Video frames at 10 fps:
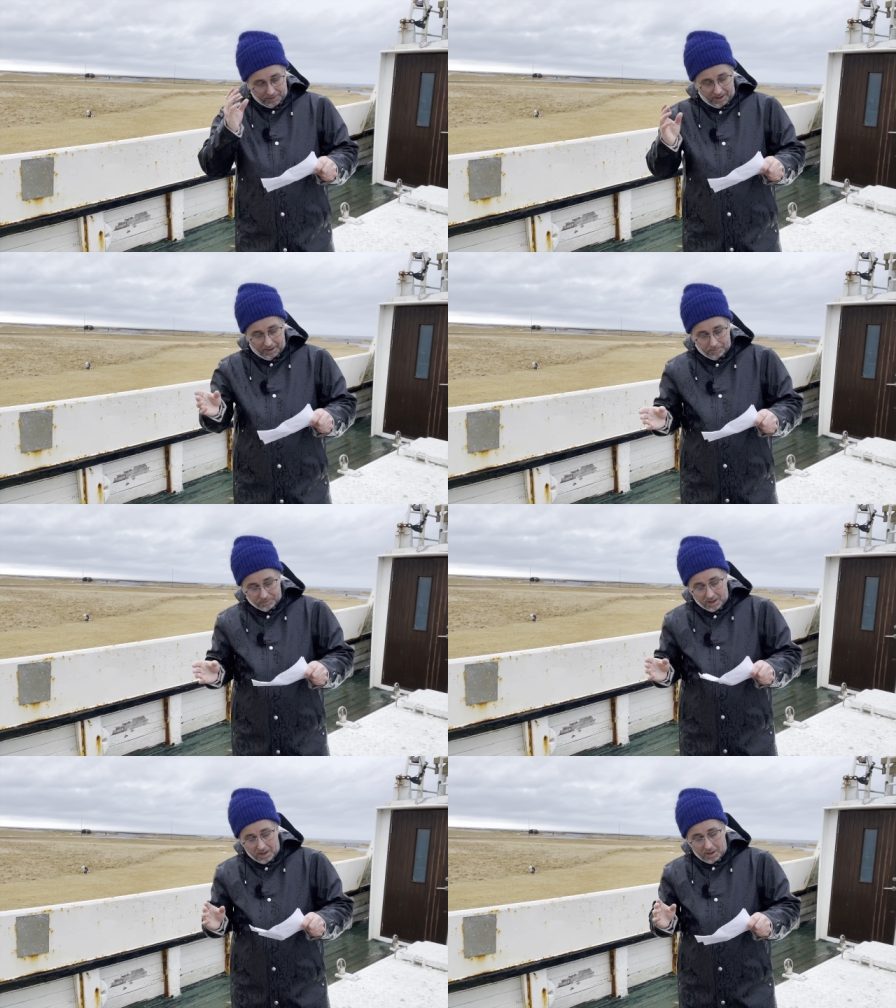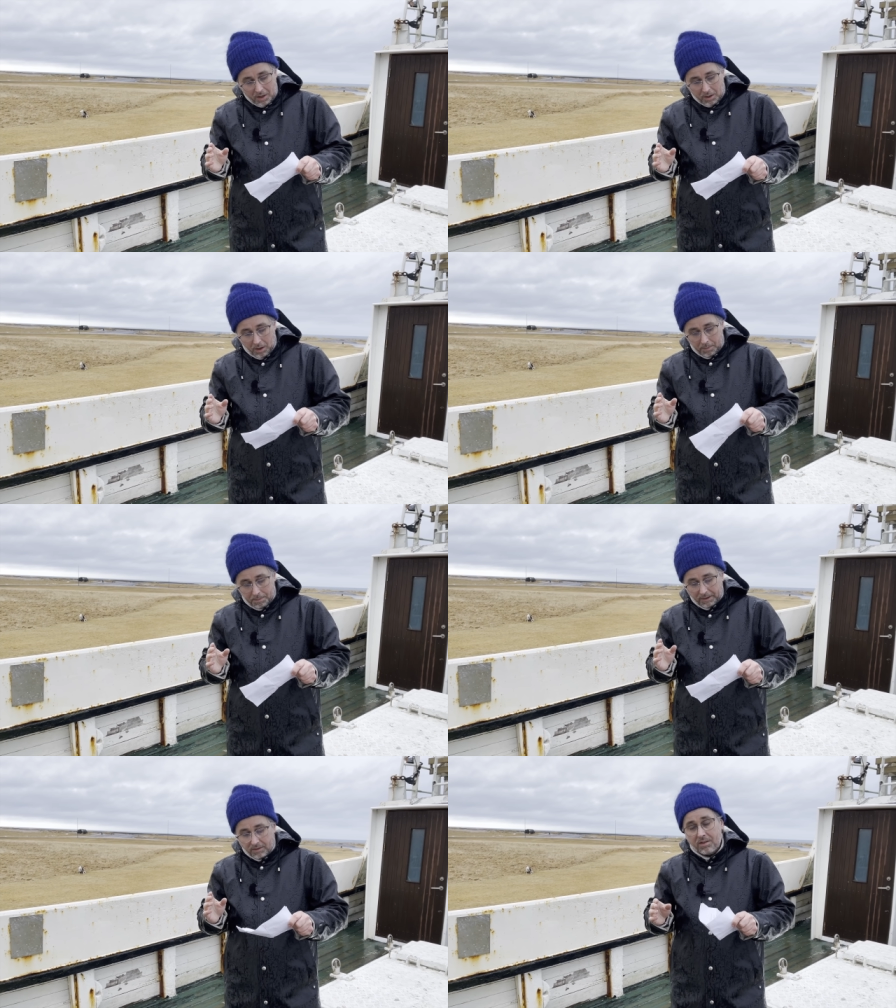
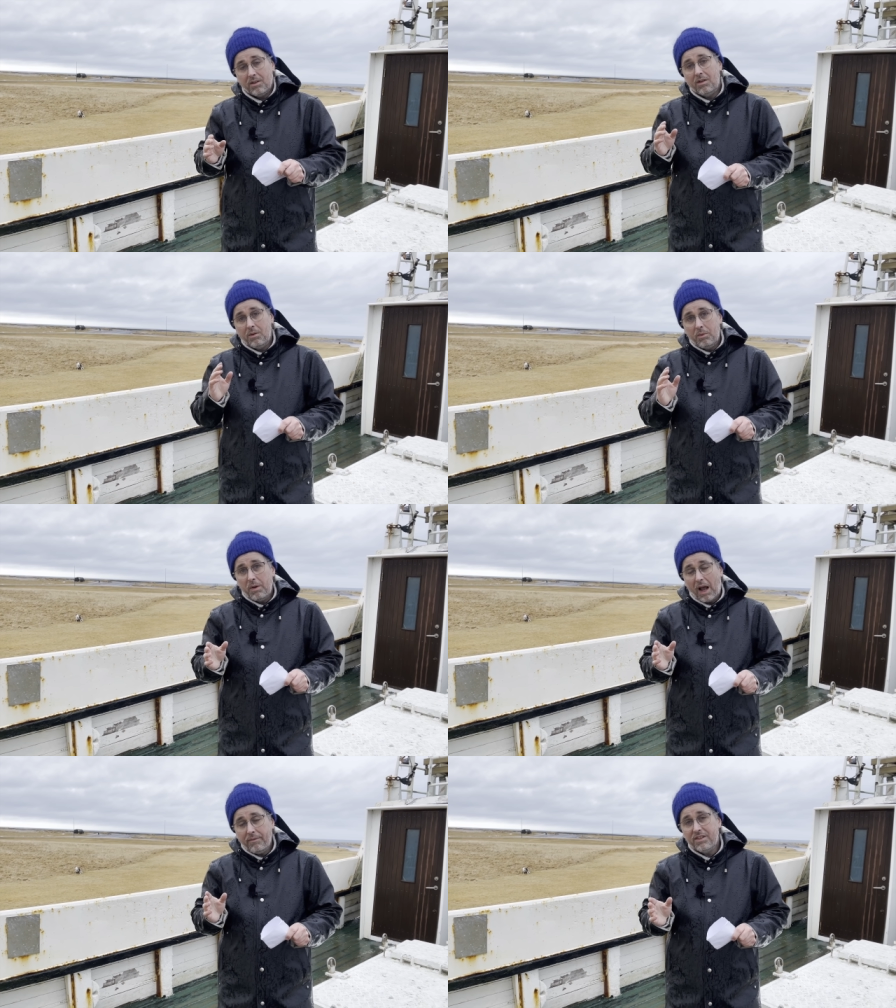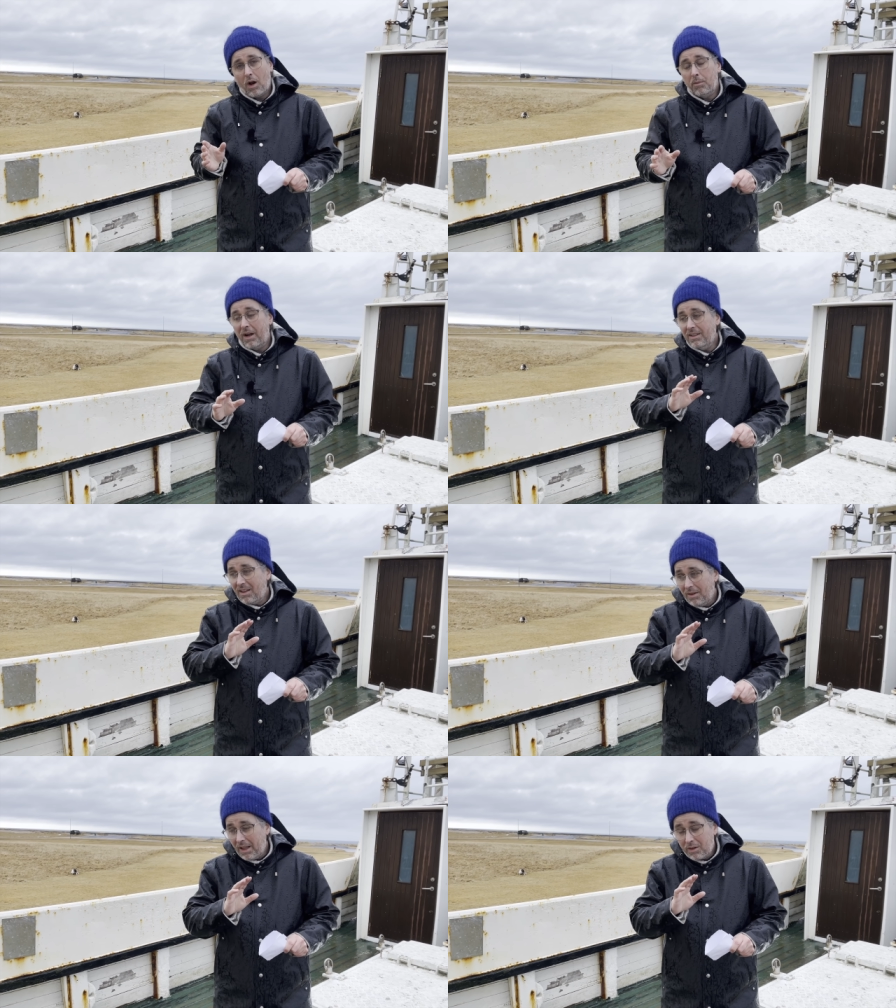But we have this unrest,
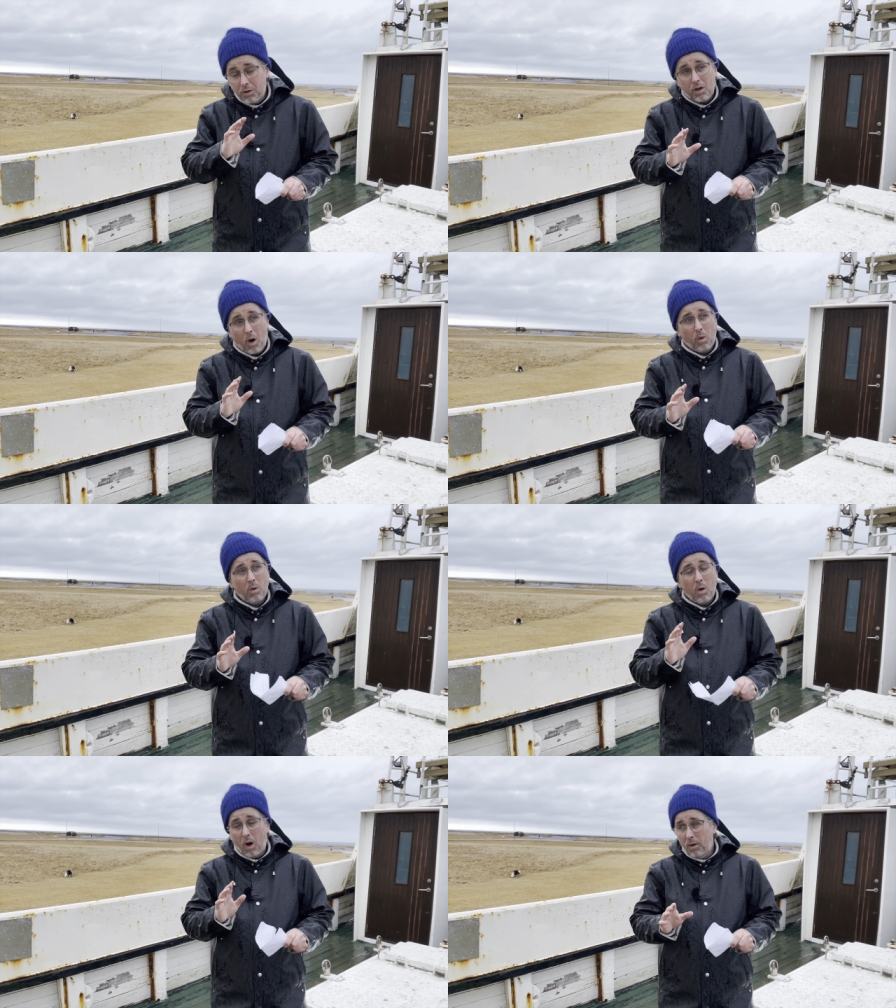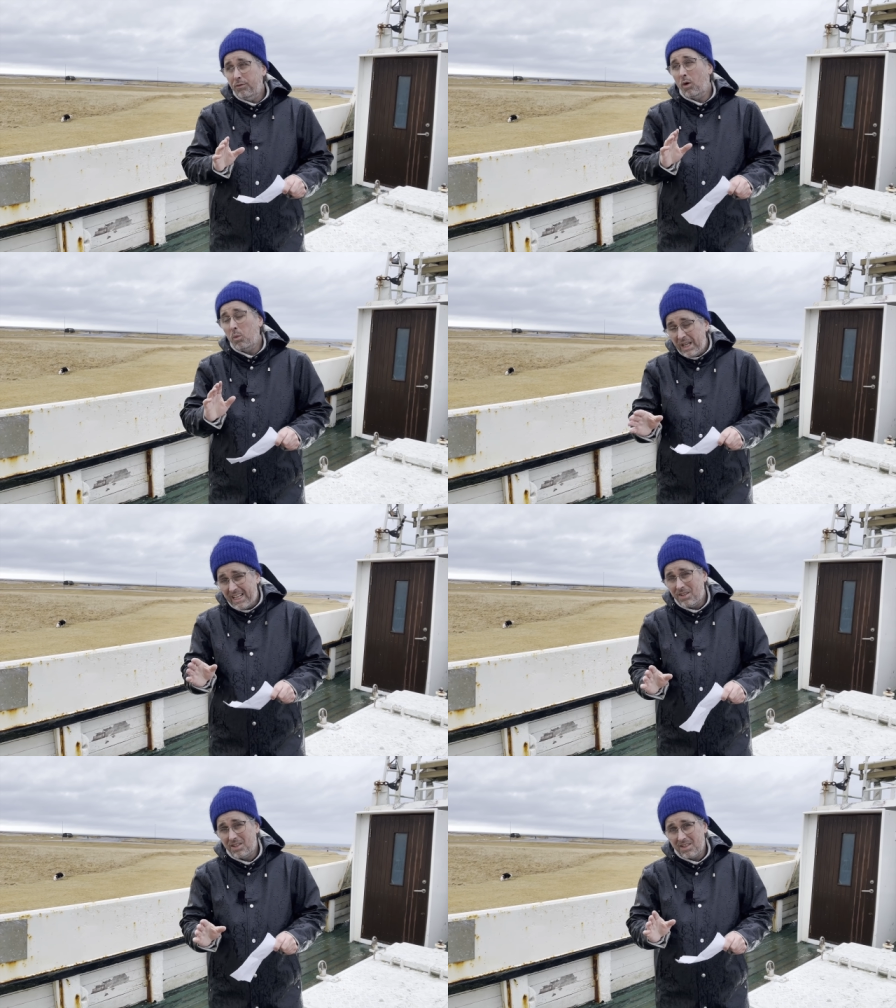and it could go on for
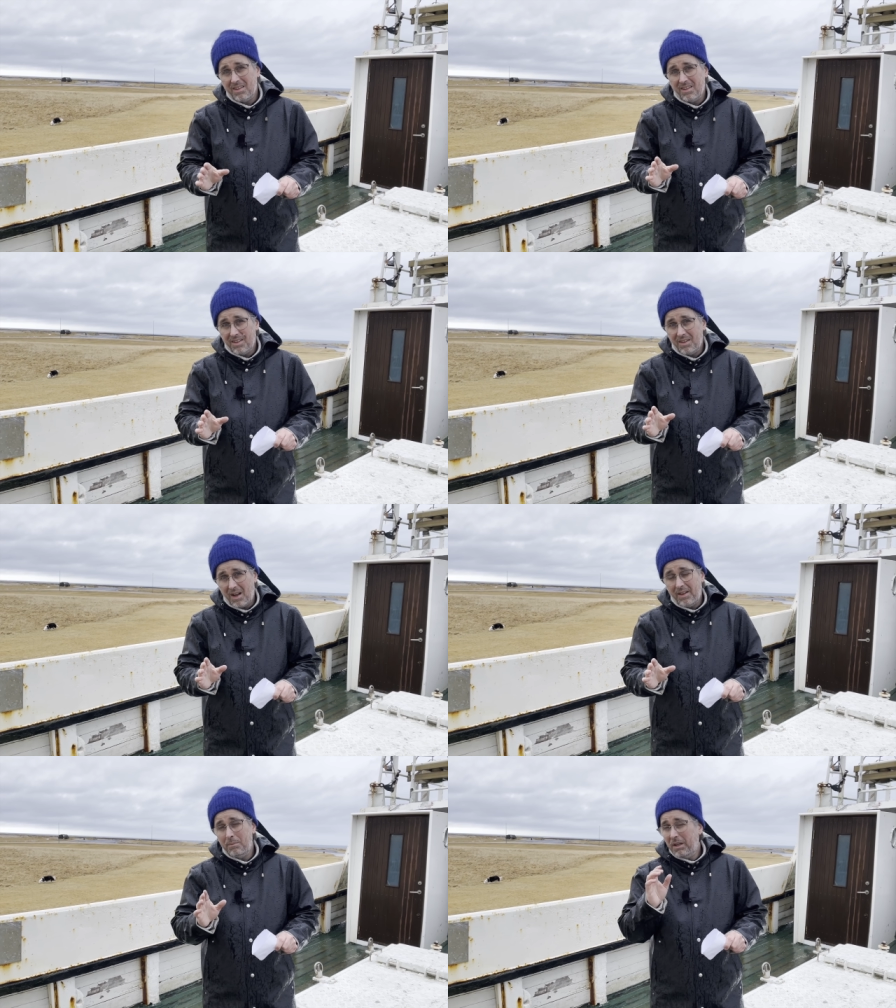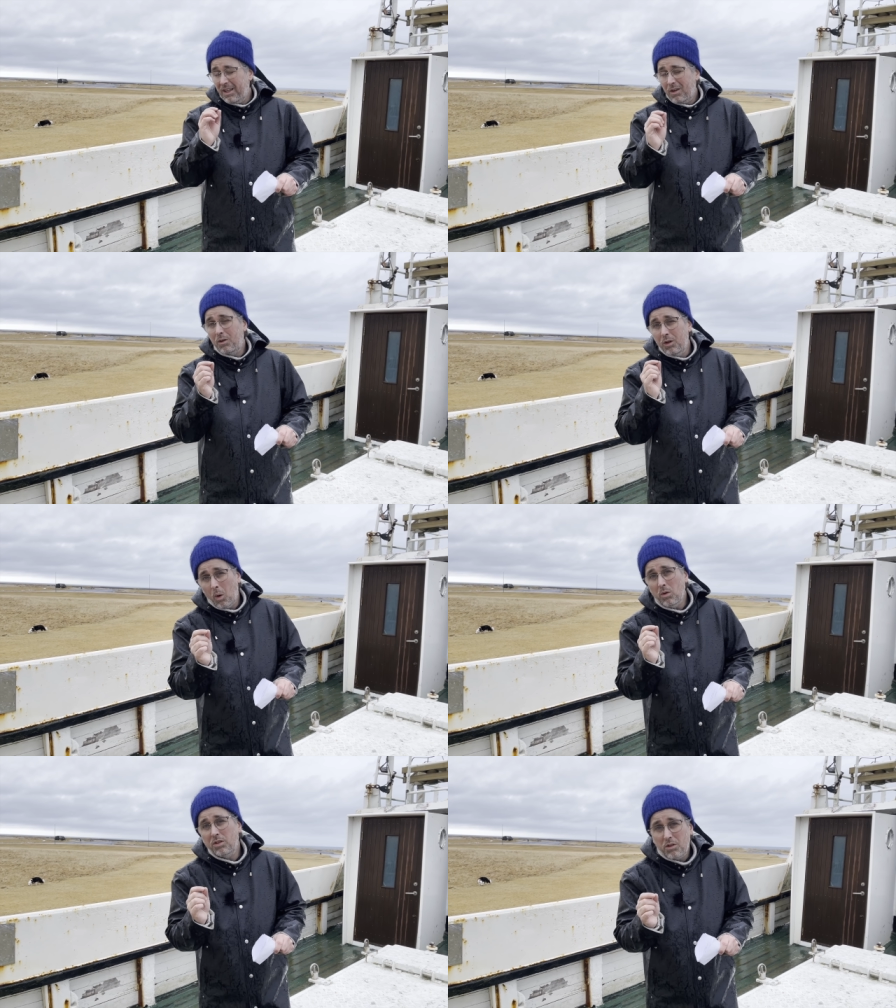weeks, but it could
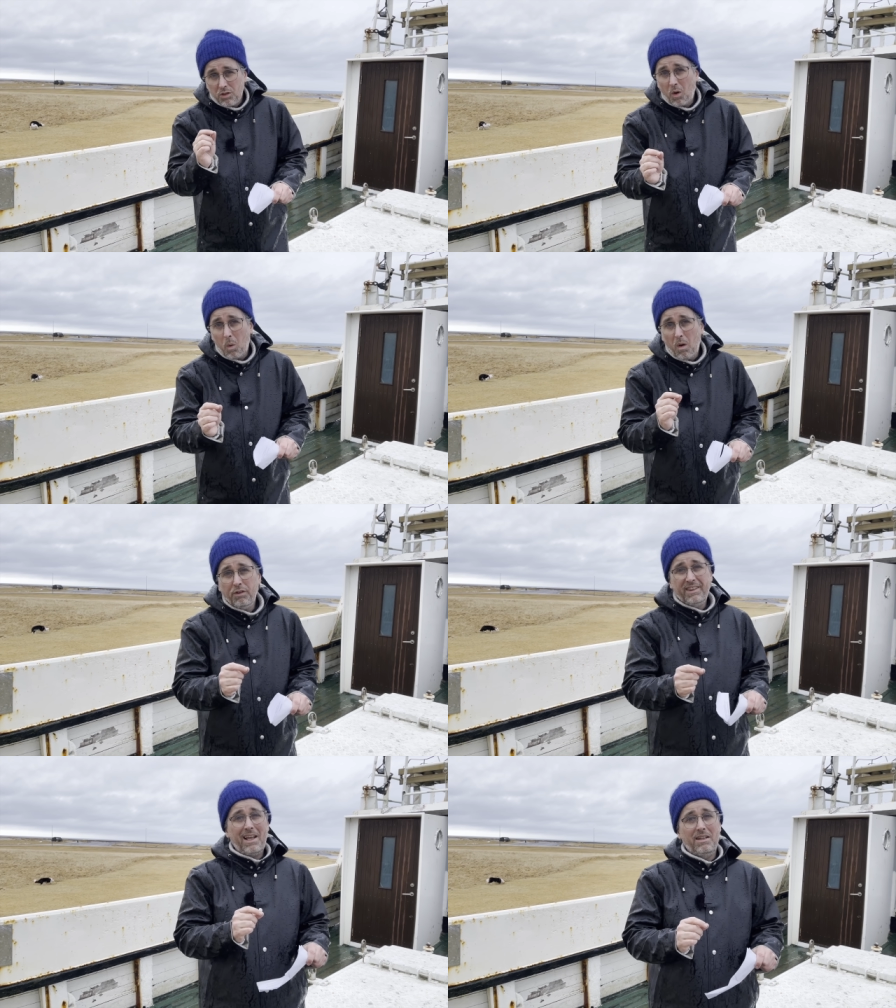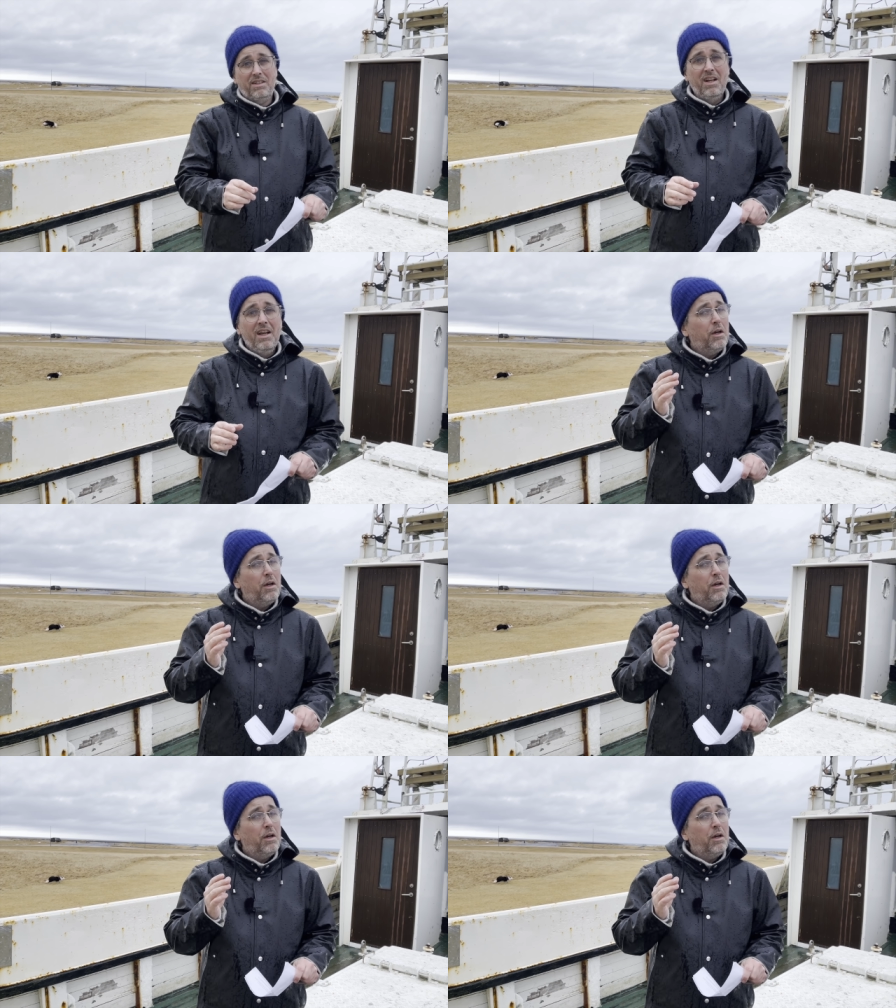also just go on for days.